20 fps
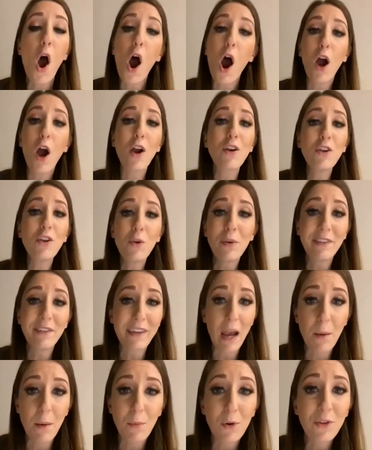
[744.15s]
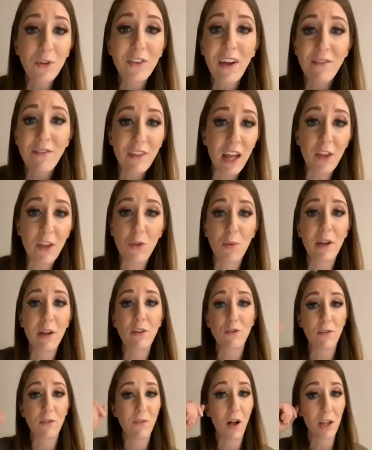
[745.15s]
Our newest emeralds have like
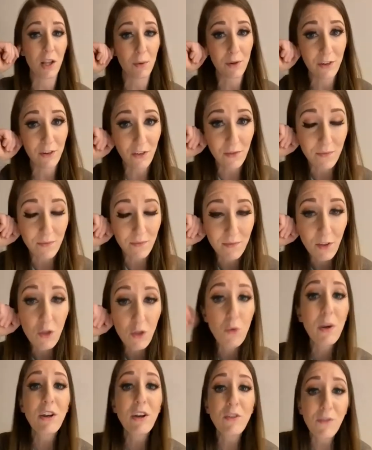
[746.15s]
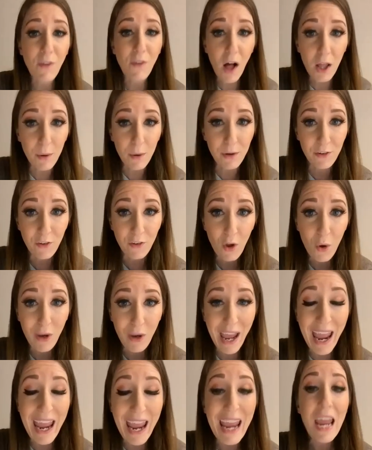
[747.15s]
300 followers. 300 followers.
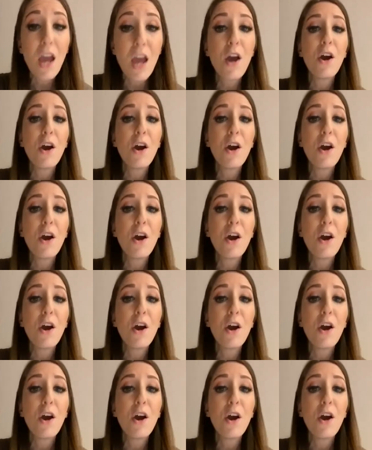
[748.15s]
Okay.